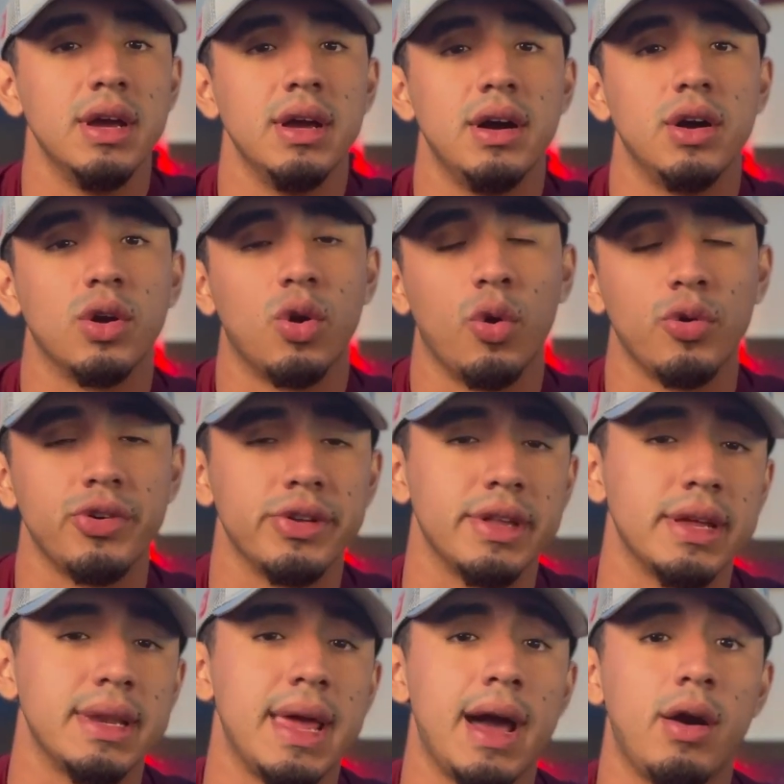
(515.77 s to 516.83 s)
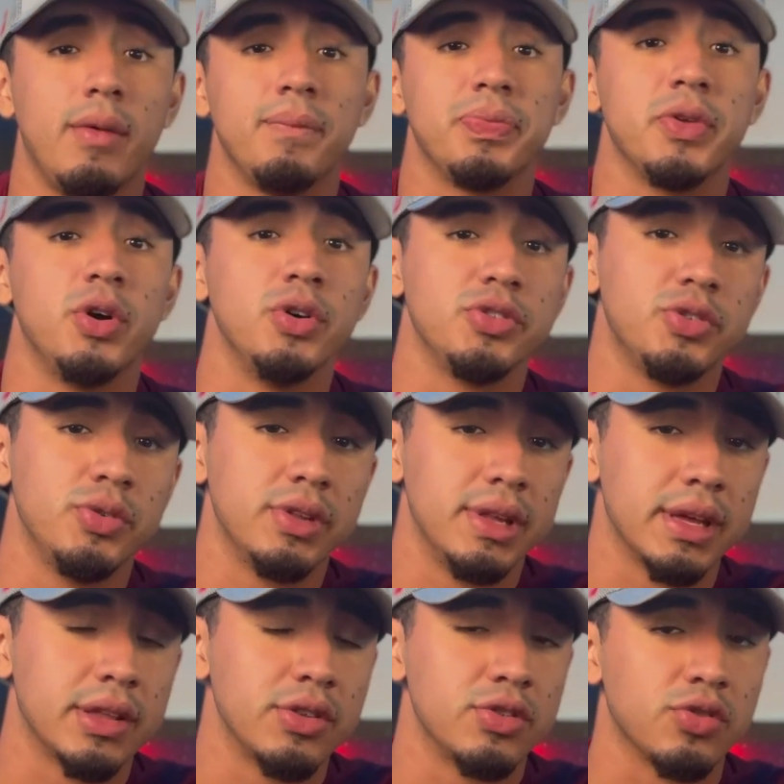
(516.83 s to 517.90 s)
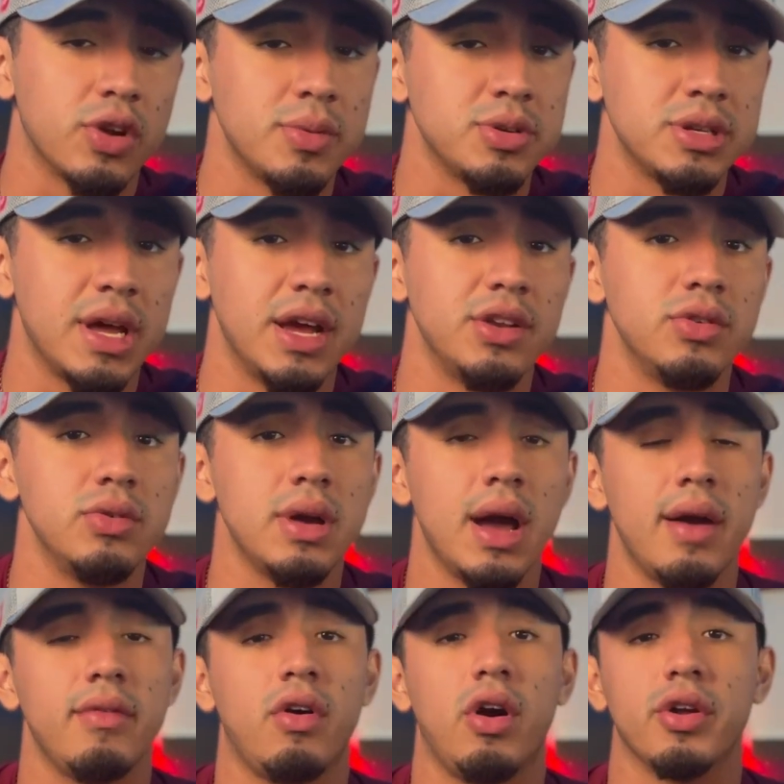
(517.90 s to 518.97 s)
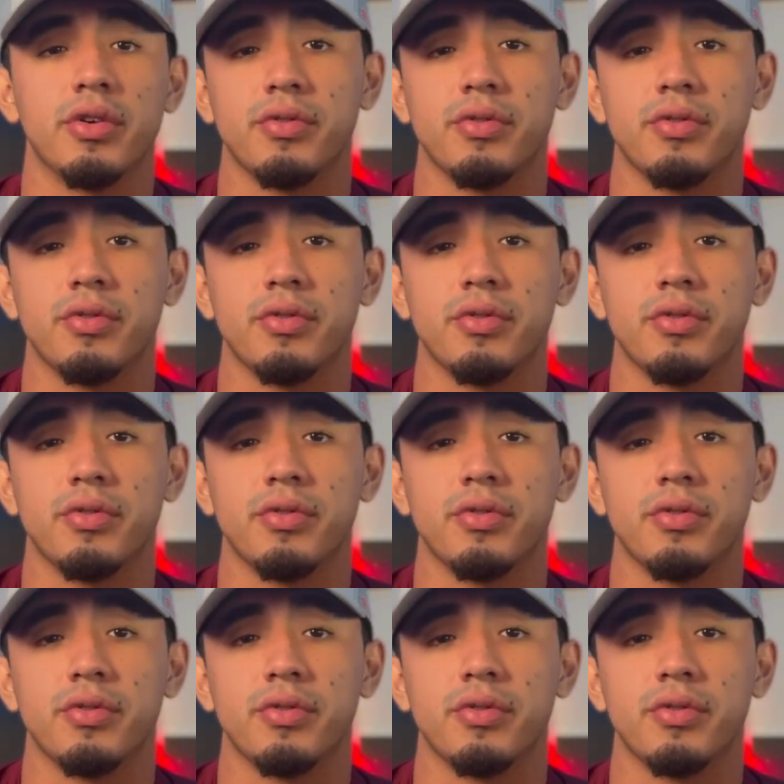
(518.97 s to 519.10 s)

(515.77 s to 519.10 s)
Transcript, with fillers: accordingly. Now, also in the link in the description, I do have all the